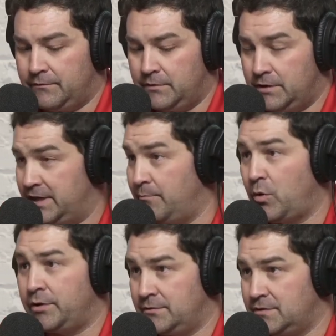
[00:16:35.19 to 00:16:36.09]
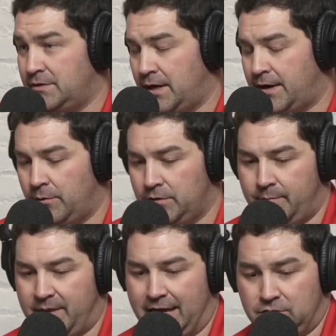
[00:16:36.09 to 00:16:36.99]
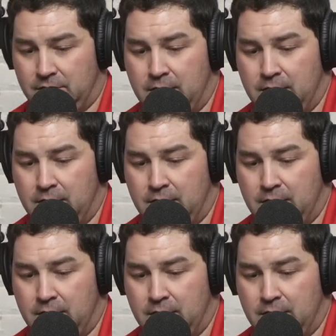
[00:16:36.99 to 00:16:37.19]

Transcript: importance there, I could imagine.